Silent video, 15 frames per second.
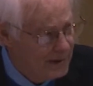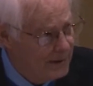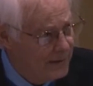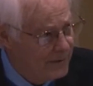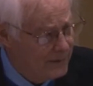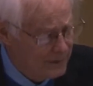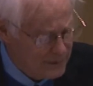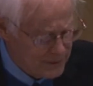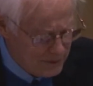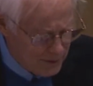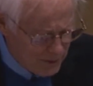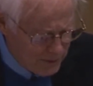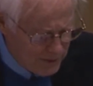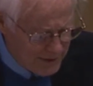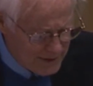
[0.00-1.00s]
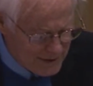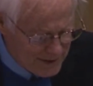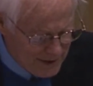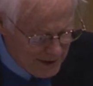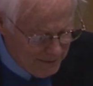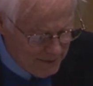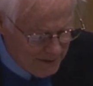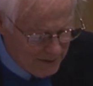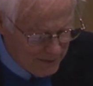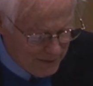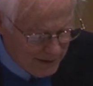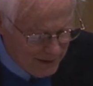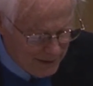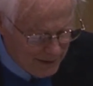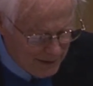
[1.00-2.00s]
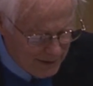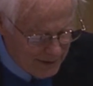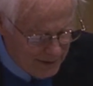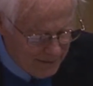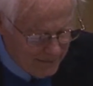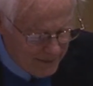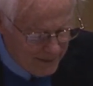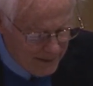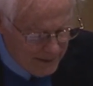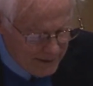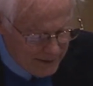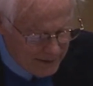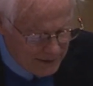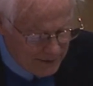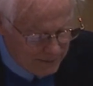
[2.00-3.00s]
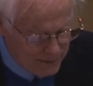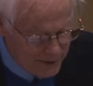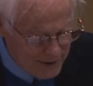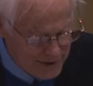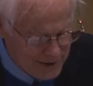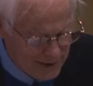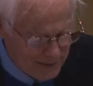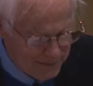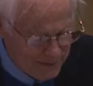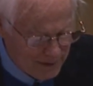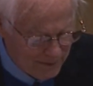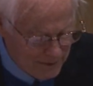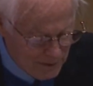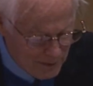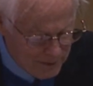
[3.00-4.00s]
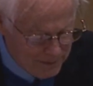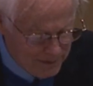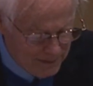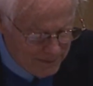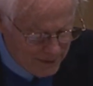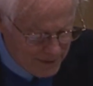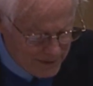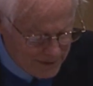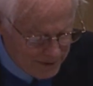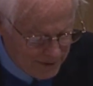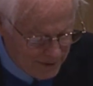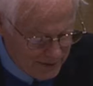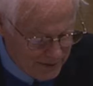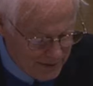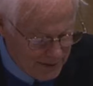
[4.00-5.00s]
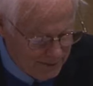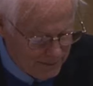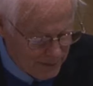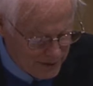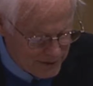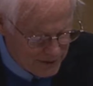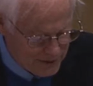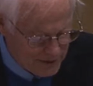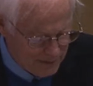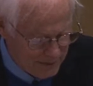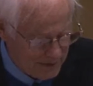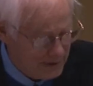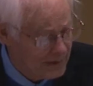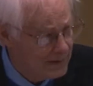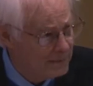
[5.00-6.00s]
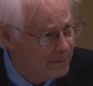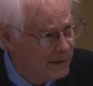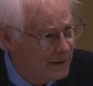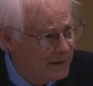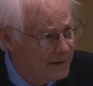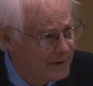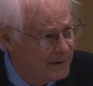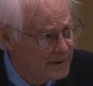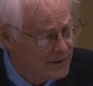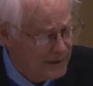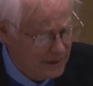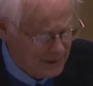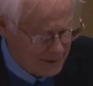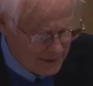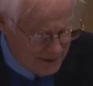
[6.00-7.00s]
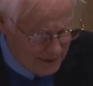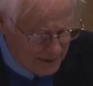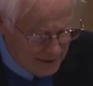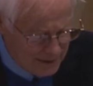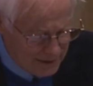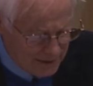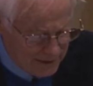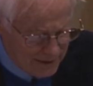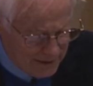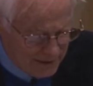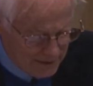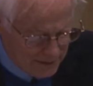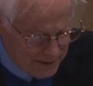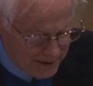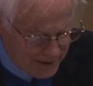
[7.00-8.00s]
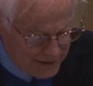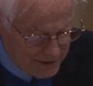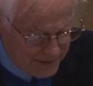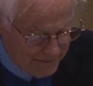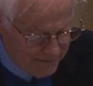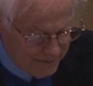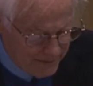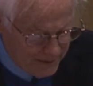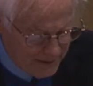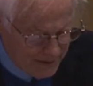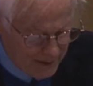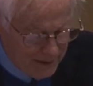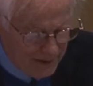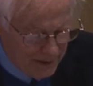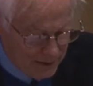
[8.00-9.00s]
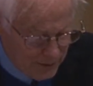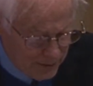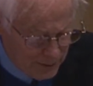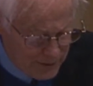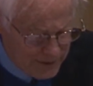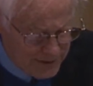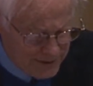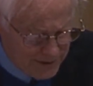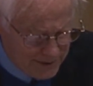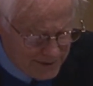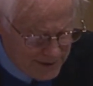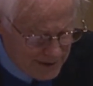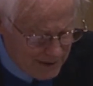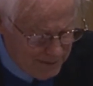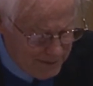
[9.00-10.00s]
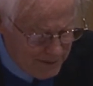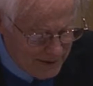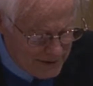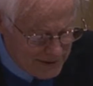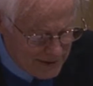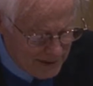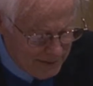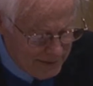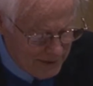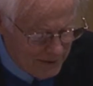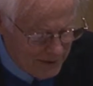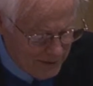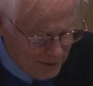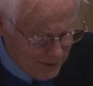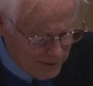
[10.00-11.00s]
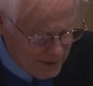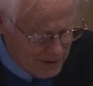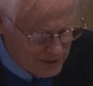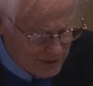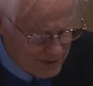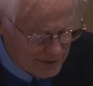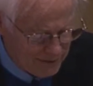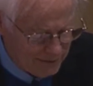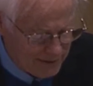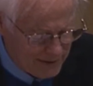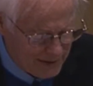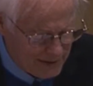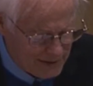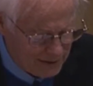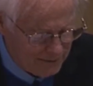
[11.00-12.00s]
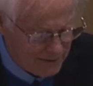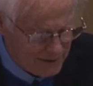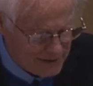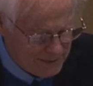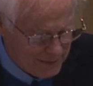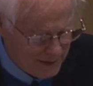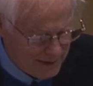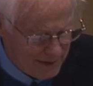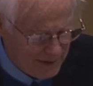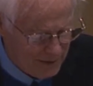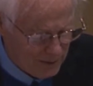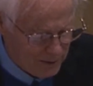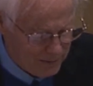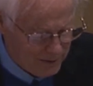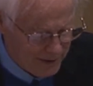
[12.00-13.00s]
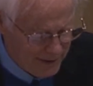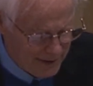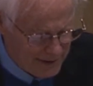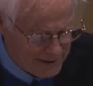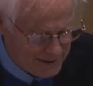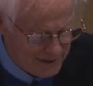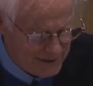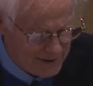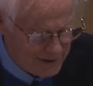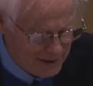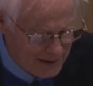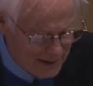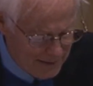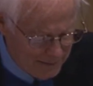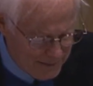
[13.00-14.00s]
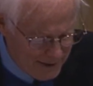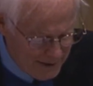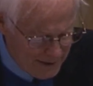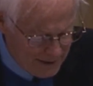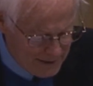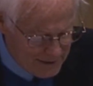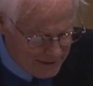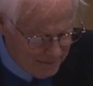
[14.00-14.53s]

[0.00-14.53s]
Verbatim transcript: There is no escaping the reality that the precept of corporate personhood pushes American politics in an oligarchic direction nor is there escape, escaping the only justification for spending corporate assets in campaigns.